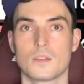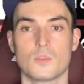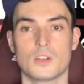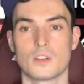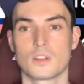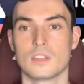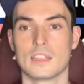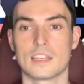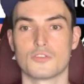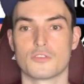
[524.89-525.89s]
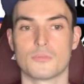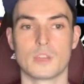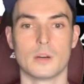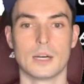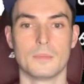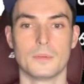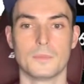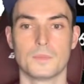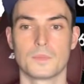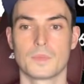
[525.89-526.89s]
We're not going to let that Trick Room go up.
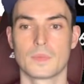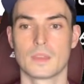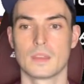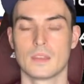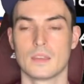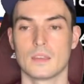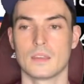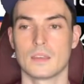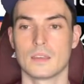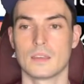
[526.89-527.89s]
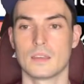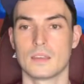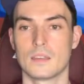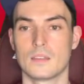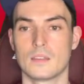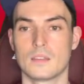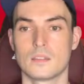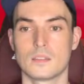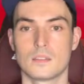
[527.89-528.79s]
And...